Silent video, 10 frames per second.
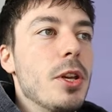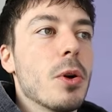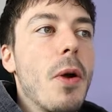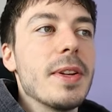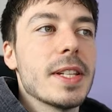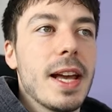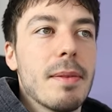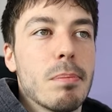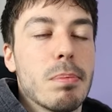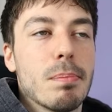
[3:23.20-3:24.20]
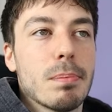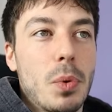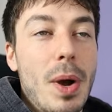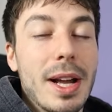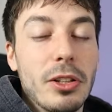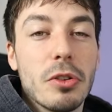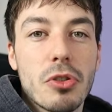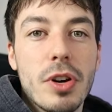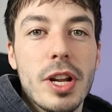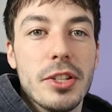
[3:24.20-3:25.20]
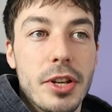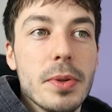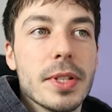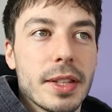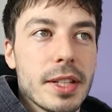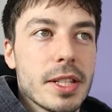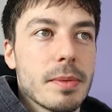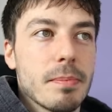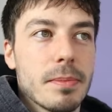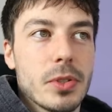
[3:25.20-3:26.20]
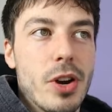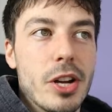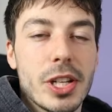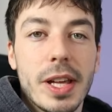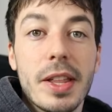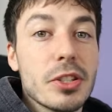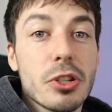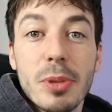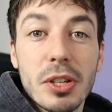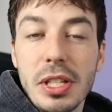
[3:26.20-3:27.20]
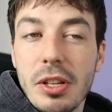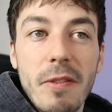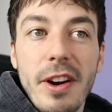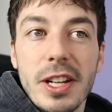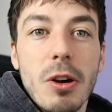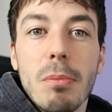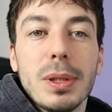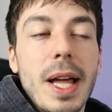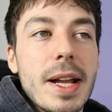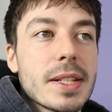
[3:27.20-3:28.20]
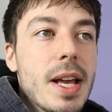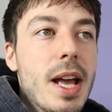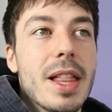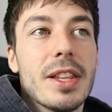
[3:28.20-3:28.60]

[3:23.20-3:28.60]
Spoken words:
You're going to get quite a lot of trades using this strategy like this, just because it's not very complex.